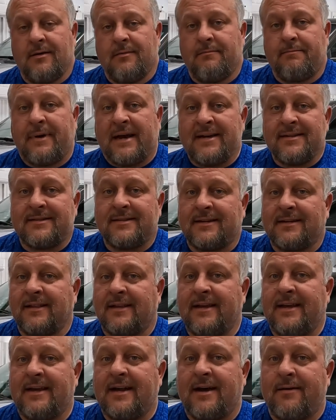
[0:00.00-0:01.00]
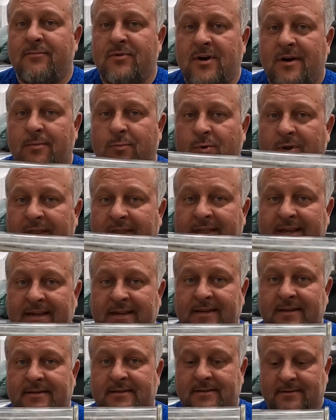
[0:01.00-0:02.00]
Basically, I'm running one of
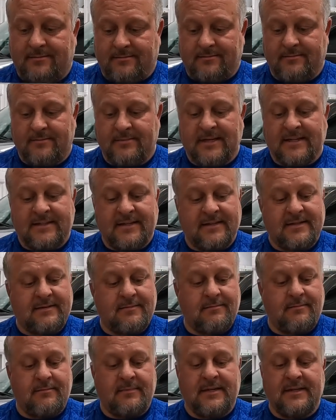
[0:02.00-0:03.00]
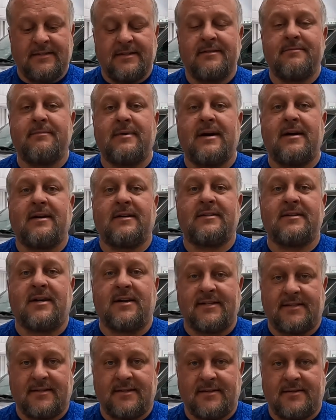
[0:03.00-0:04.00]
these. This is my
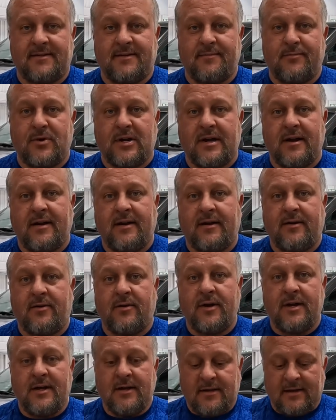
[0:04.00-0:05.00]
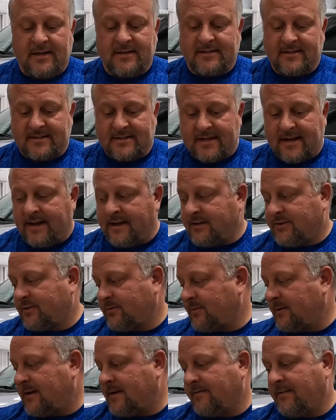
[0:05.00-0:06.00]
exhaust system right now. This is an extra
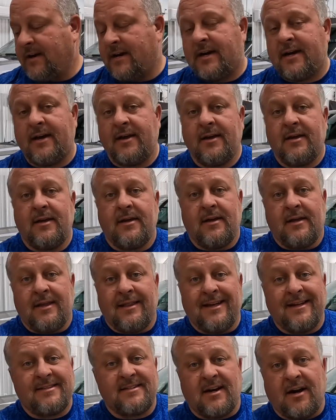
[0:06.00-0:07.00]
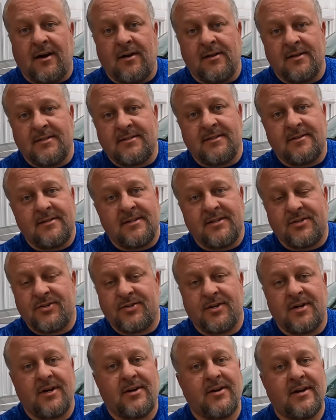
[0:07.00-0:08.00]
one I've got. That's all that's on this
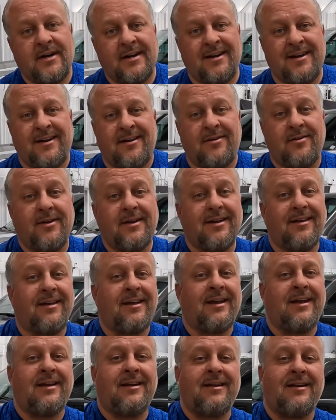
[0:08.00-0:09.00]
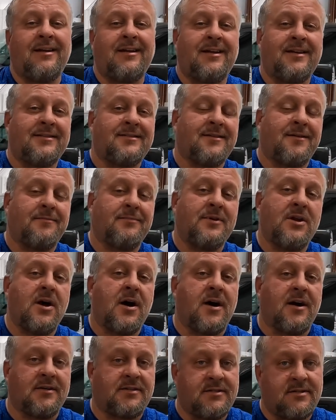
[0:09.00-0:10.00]
truck right now, and it is
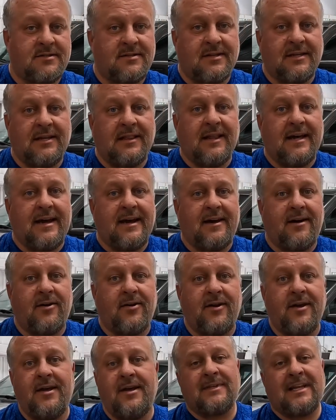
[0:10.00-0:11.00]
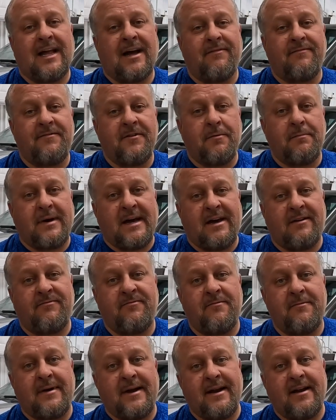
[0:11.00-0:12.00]
obnoxiously loud. I feel bad
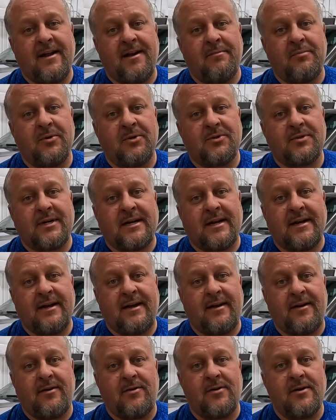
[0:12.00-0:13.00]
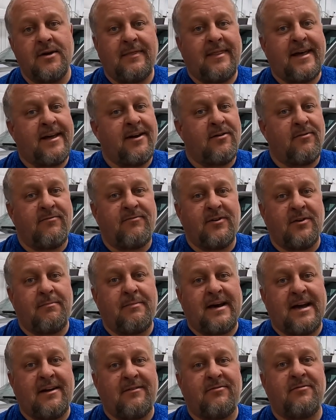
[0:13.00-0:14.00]
for my neighbors right now. They don't feel
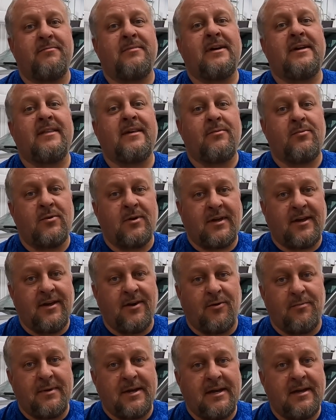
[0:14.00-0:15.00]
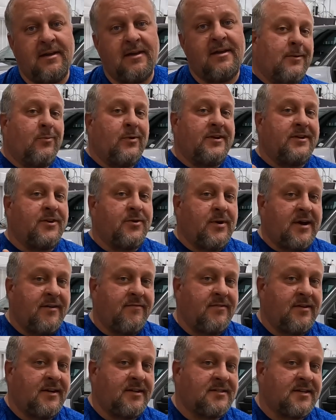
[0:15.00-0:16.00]
bad for me, they want to kill me. We do have
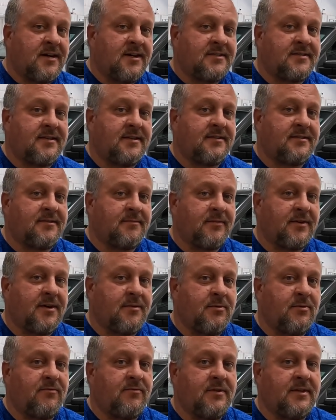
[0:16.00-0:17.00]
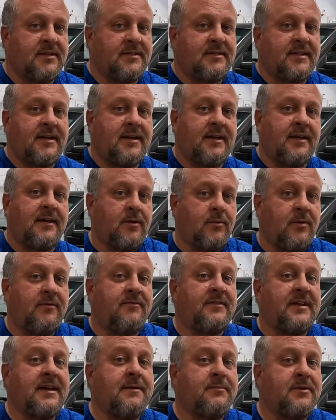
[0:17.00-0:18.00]
an exhaust system coming for this thing. We've
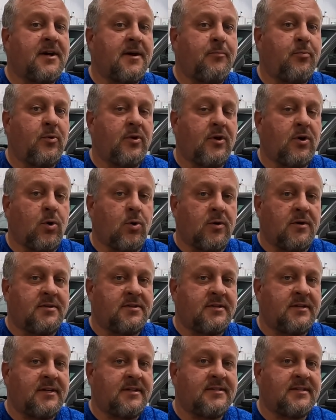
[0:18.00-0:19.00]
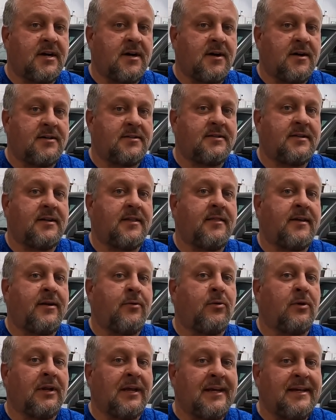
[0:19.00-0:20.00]
teamed up with Corsa Exhaust. They're
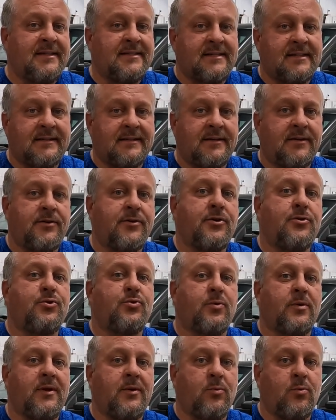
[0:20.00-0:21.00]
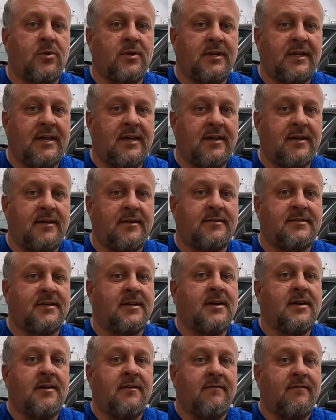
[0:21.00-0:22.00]
releasing their new 21 kits
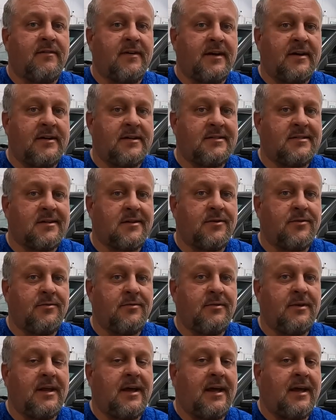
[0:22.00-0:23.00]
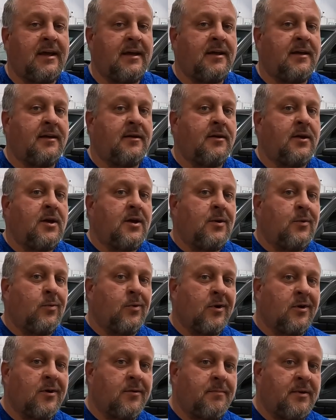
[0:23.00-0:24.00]
very soon, and
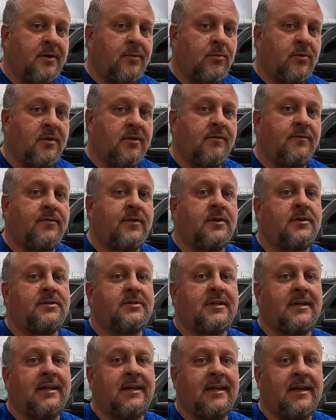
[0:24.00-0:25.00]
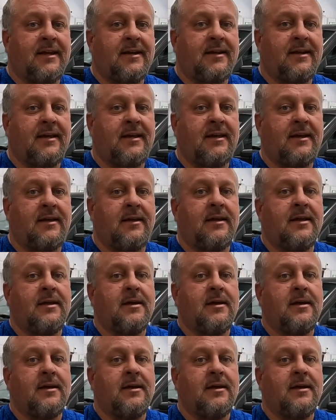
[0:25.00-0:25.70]
we're gonna be one of the first to get a kit.